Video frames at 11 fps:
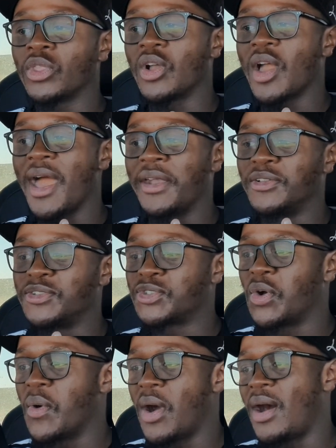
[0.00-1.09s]
The car handles
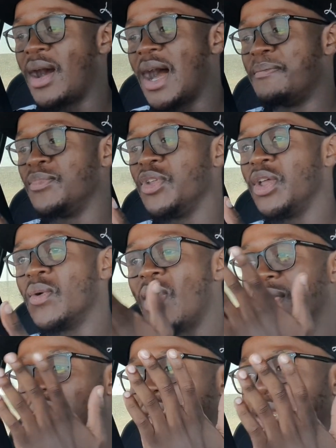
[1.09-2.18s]
so well. I'm doing
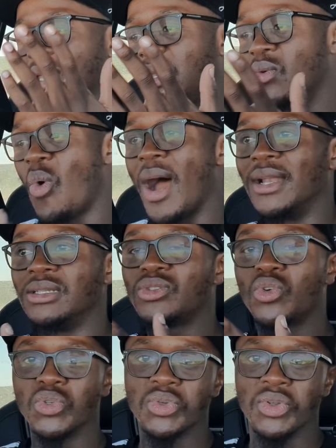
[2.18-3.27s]
131
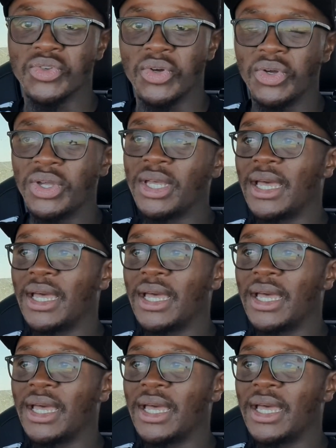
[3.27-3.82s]
cruise control.